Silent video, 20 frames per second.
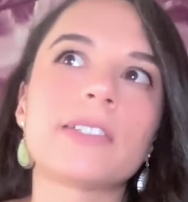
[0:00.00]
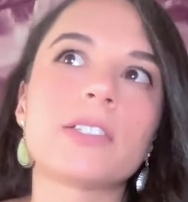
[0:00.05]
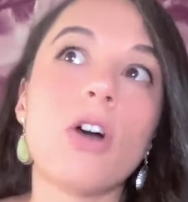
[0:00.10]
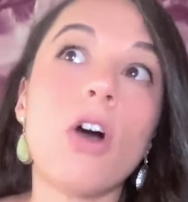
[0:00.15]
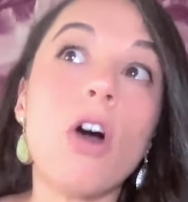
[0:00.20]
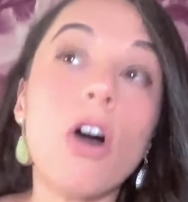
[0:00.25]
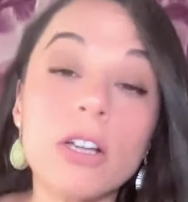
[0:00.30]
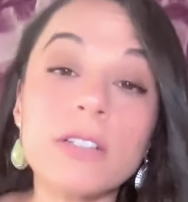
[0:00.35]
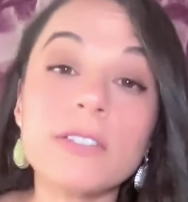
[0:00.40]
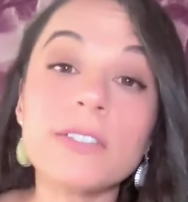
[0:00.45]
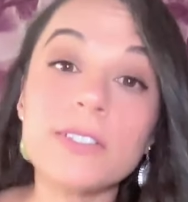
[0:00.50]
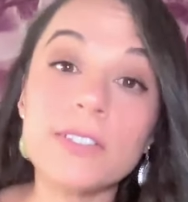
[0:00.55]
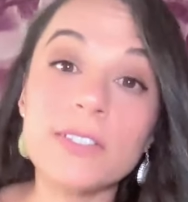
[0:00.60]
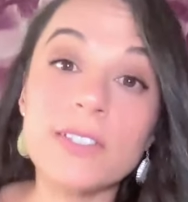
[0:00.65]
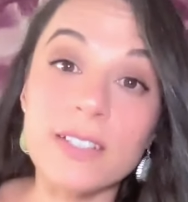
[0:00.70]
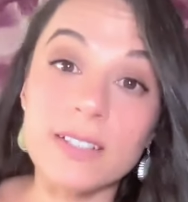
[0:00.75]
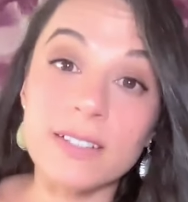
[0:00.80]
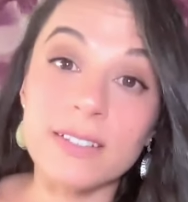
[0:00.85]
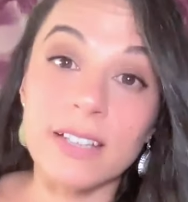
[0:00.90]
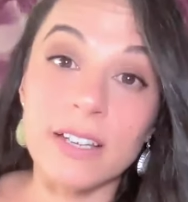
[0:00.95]

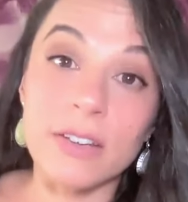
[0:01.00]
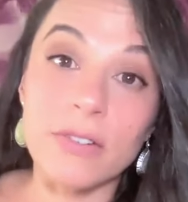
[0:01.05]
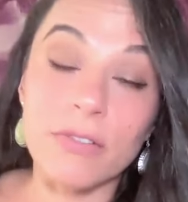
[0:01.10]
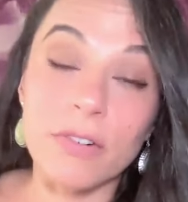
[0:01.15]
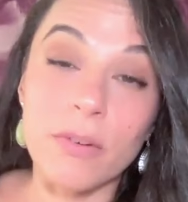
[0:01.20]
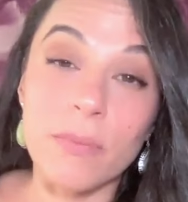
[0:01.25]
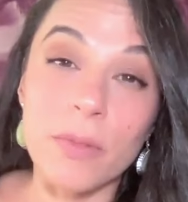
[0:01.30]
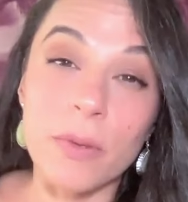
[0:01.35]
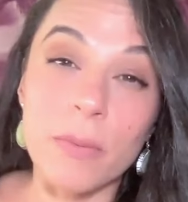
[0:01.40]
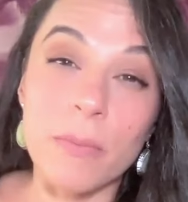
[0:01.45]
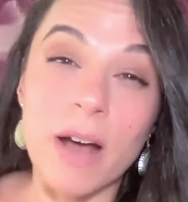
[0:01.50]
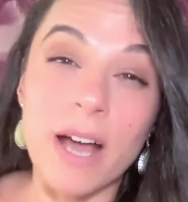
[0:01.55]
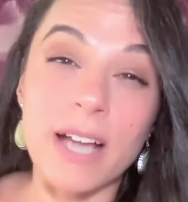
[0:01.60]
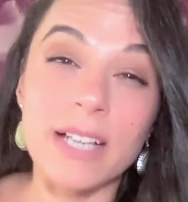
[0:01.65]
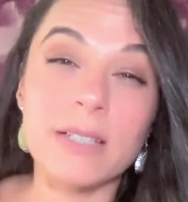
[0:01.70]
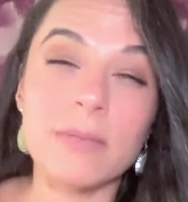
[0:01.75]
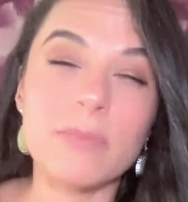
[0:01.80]
constantly from the mind.